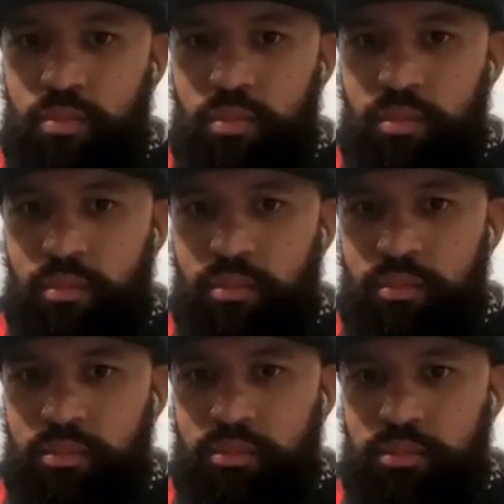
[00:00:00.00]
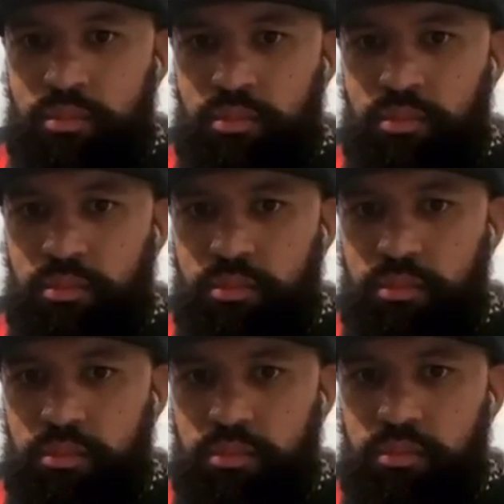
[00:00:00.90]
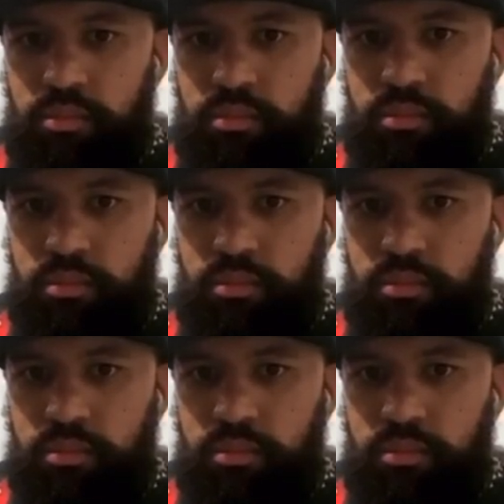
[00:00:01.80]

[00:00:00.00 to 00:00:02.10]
[no speech]